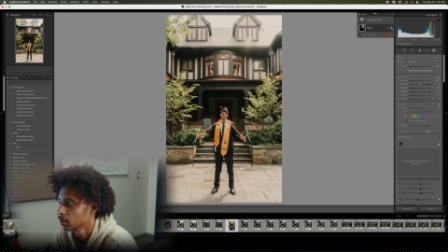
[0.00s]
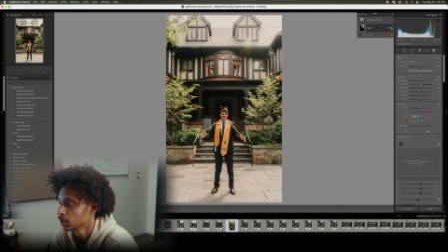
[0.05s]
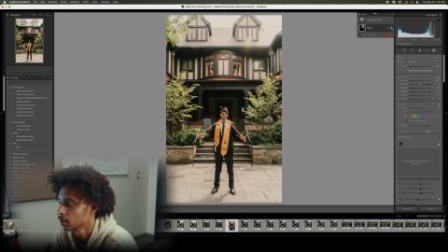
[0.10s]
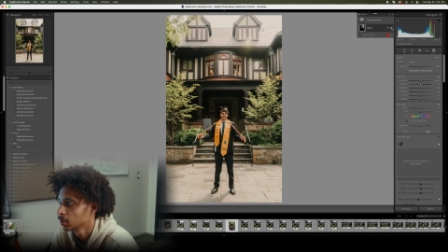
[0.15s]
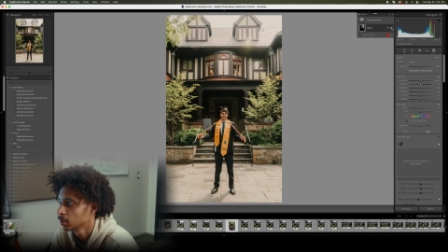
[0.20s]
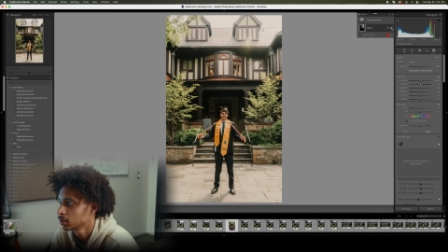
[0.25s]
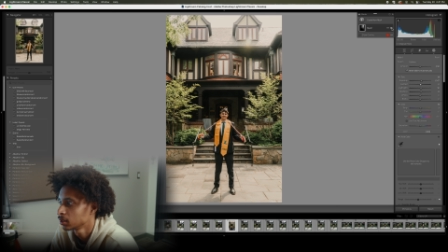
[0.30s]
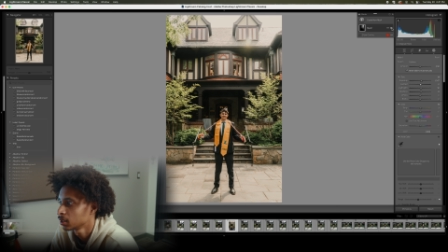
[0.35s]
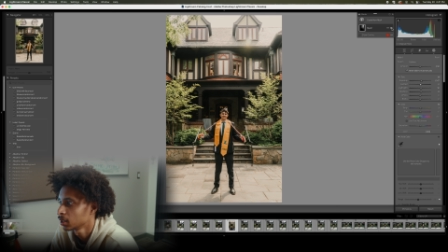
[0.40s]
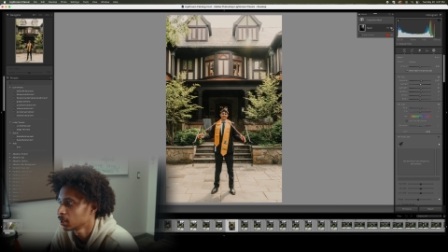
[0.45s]
And
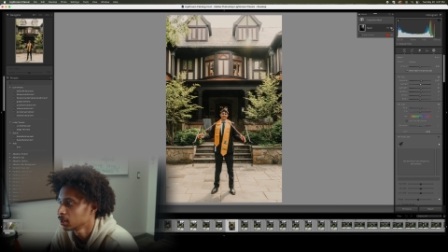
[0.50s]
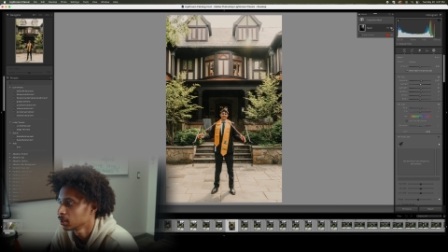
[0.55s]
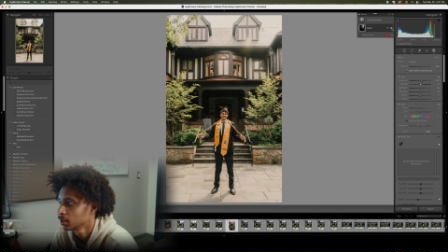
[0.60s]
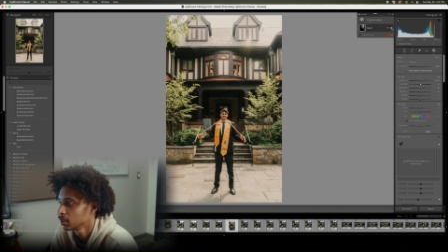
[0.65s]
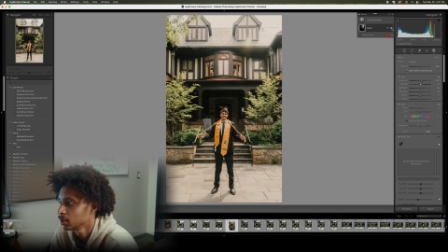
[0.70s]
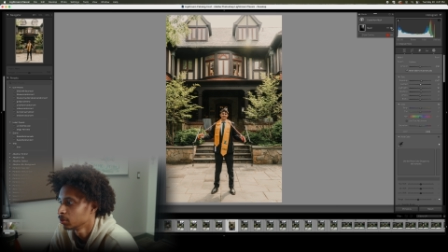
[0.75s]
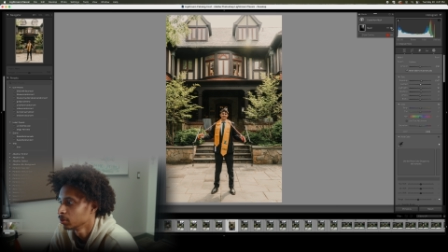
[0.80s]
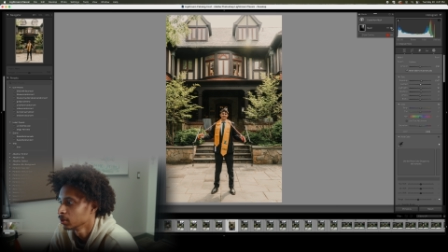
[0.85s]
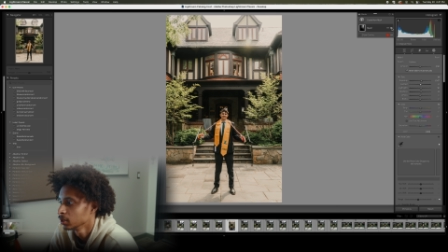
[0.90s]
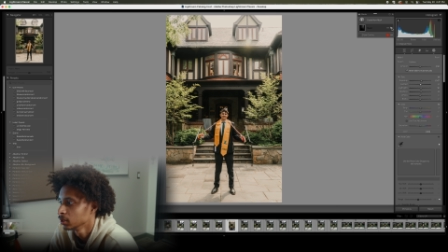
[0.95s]
that's kind of
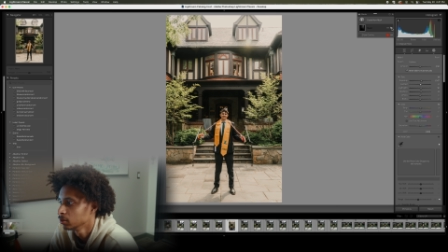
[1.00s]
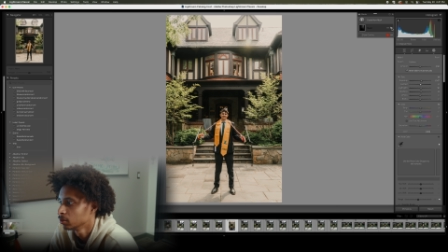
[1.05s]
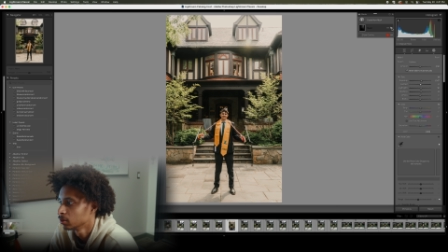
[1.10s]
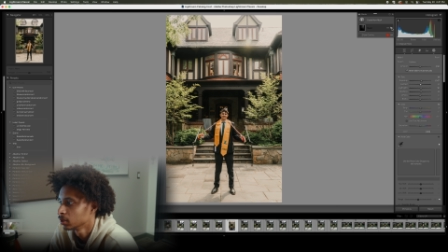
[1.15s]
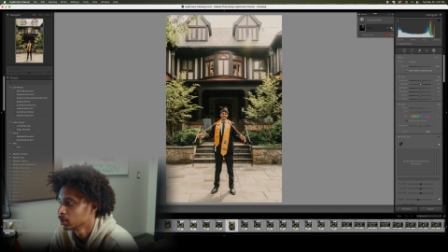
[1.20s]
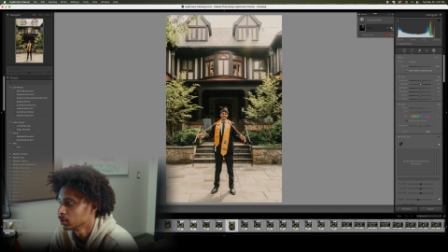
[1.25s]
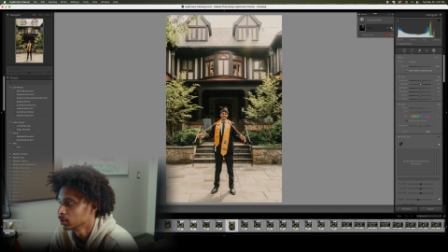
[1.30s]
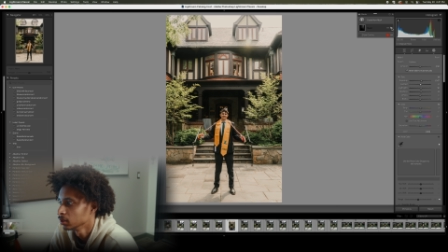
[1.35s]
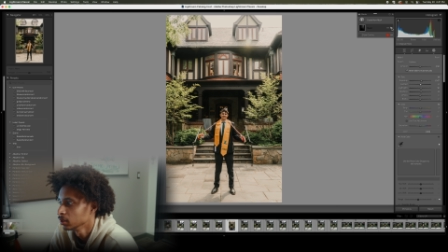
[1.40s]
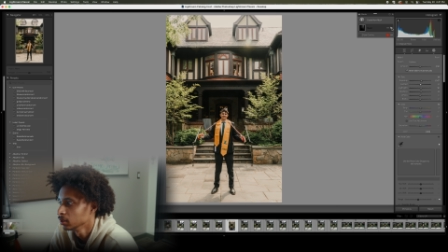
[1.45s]
like where you want
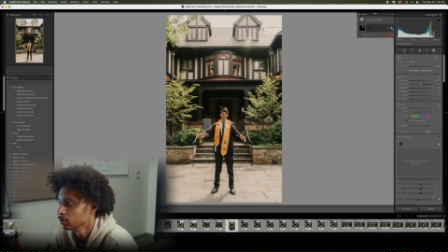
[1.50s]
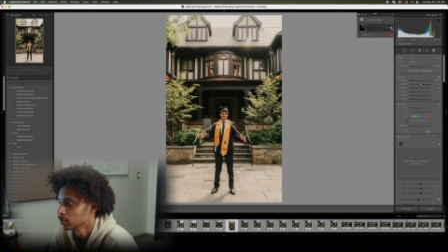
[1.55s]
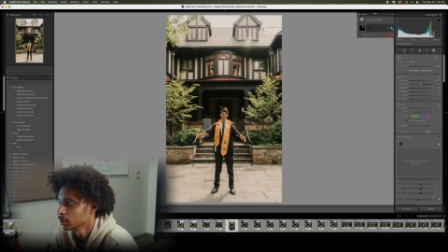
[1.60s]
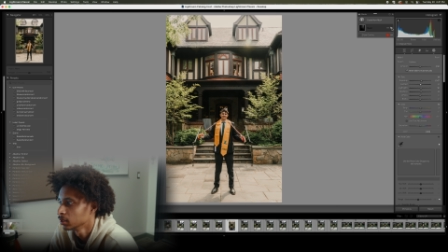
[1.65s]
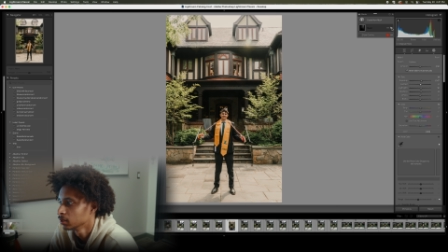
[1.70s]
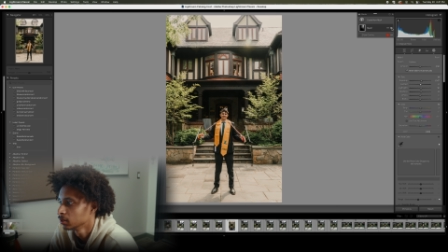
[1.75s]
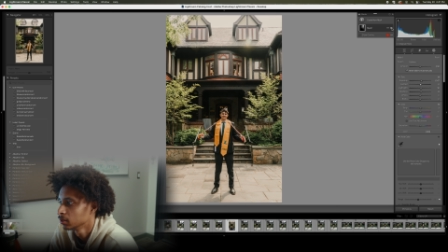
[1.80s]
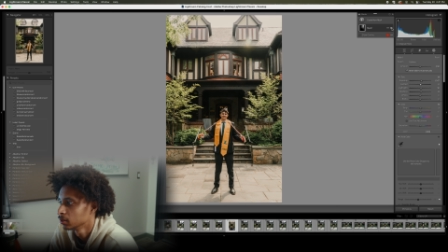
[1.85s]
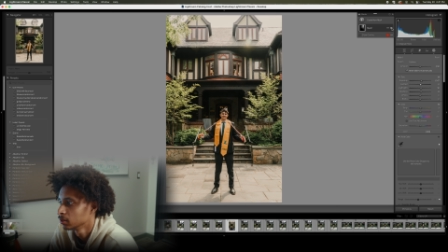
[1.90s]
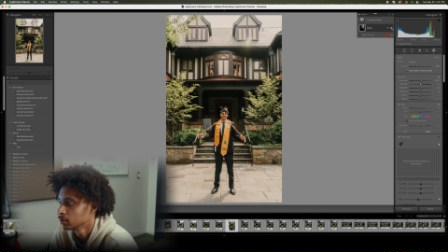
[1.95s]
to leave
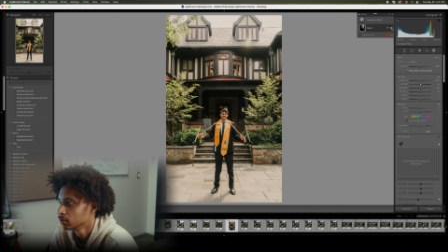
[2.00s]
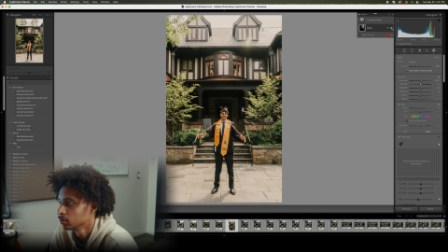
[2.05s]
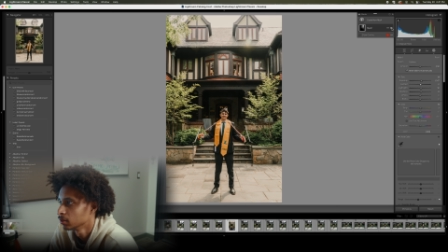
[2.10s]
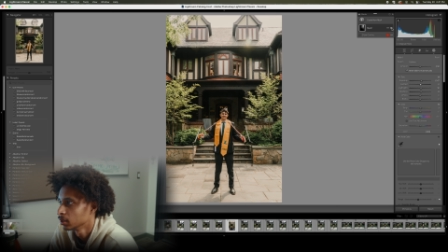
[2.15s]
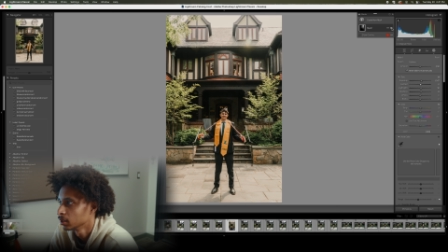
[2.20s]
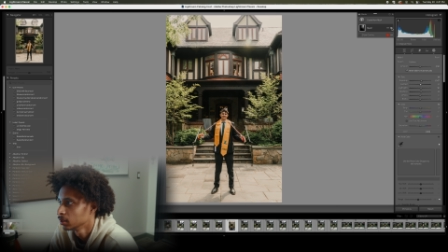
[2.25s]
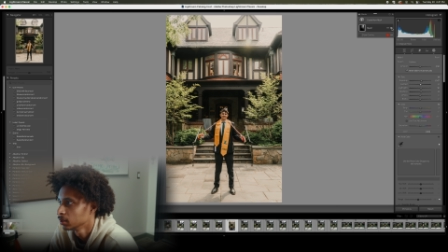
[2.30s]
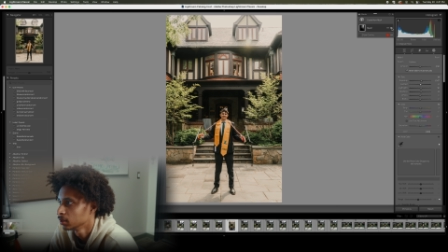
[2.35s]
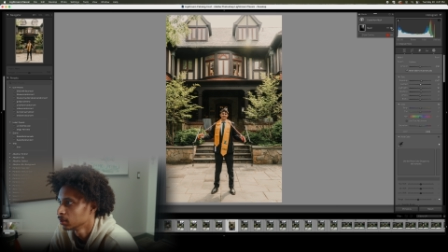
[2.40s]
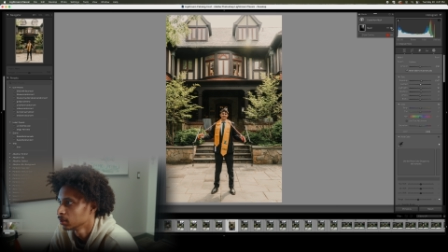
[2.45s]
it,
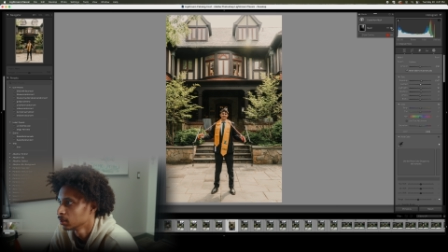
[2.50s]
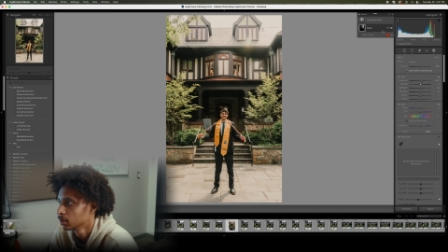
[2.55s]
right?